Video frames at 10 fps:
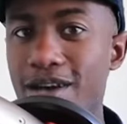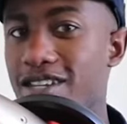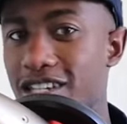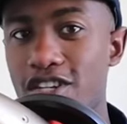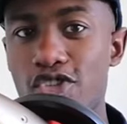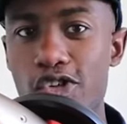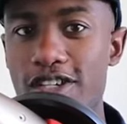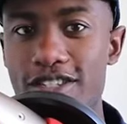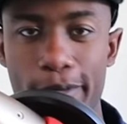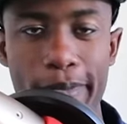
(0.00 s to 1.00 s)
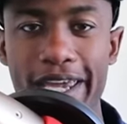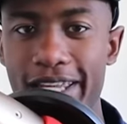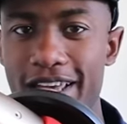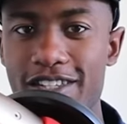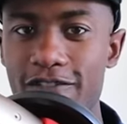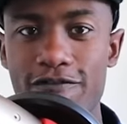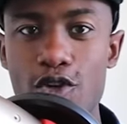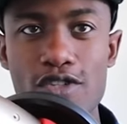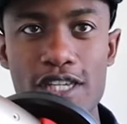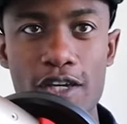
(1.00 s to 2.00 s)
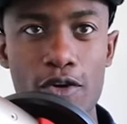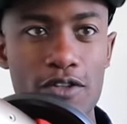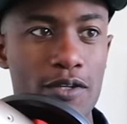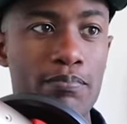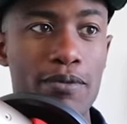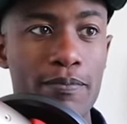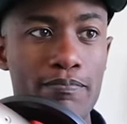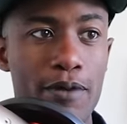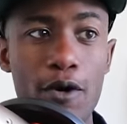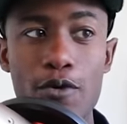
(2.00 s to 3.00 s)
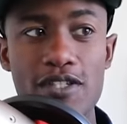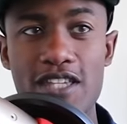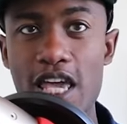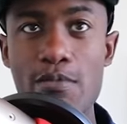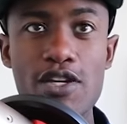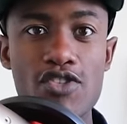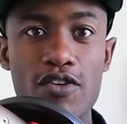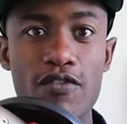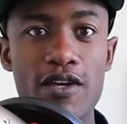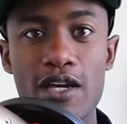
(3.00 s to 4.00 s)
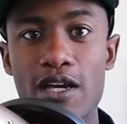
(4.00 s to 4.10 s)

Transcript: best interest to make it as confusing or to propose an image of